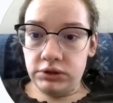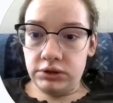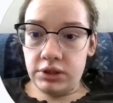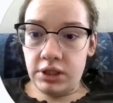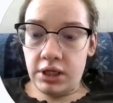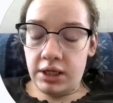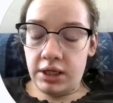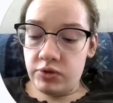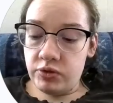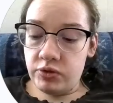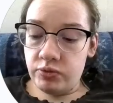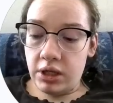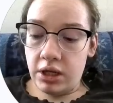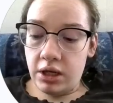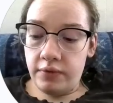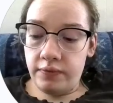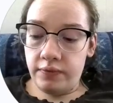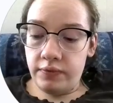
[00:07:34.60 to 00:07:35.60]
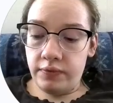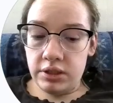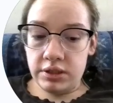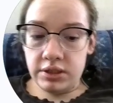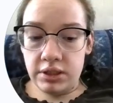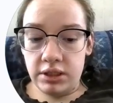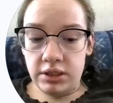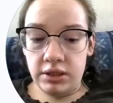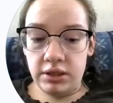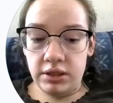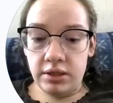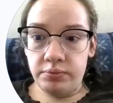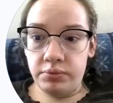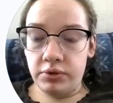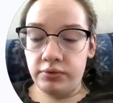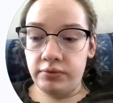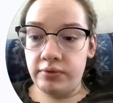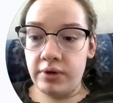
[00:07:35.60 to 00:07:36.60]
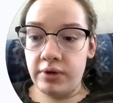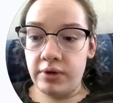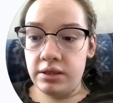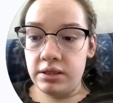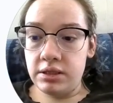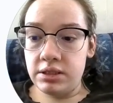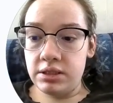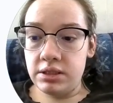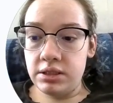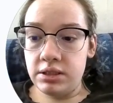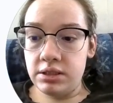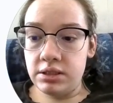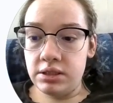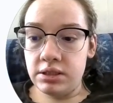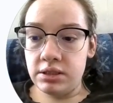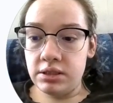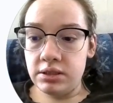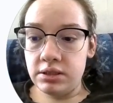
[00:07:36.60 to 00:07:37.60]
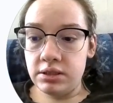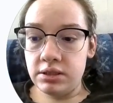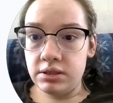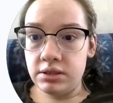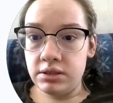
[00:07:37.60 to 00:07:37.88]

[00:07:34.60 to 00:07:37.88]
times whatever is in that parentheses.